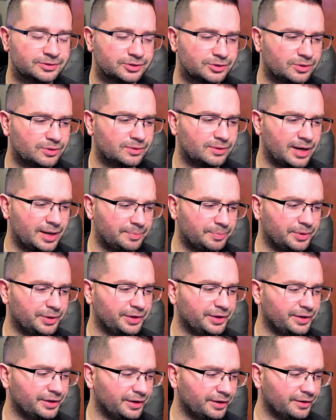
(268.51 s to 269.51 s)
So I put
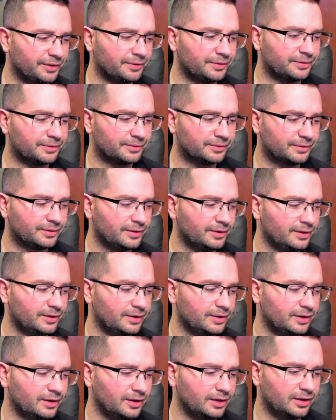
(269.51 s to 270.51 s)
in another
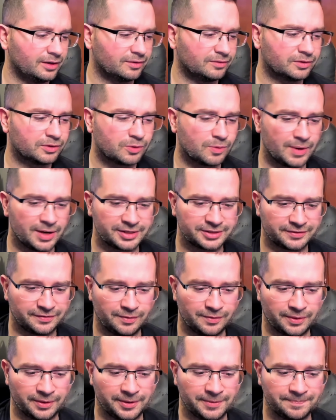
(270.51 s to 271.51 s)
request
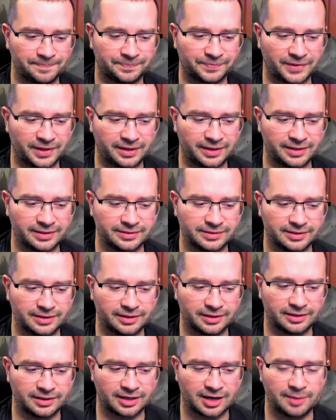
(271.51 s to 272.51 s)
for it, and
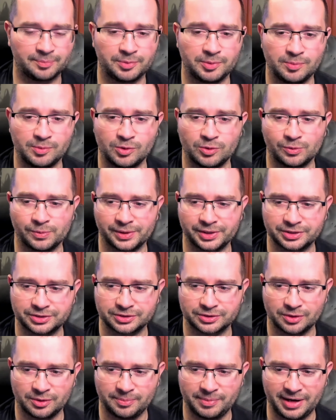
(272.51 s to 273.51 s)
a couple more weeks
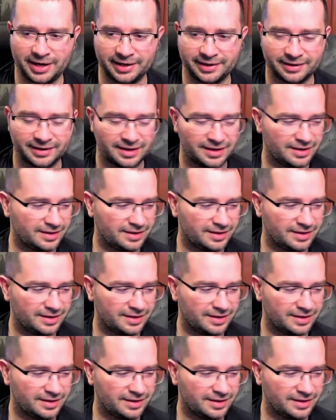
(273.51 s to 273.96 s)
go by.